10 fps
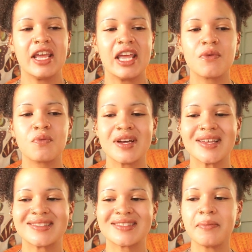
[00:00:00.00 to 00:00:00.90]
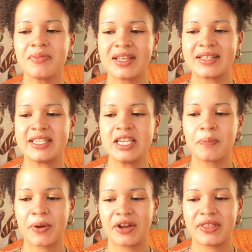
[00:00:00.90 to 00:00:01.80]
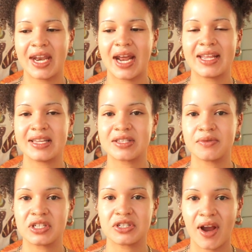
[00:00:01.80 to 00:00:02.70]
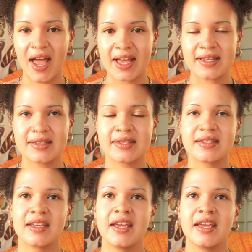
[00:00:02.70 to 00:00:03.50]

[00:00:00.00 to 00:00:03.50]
It was something deeper that I needed to address.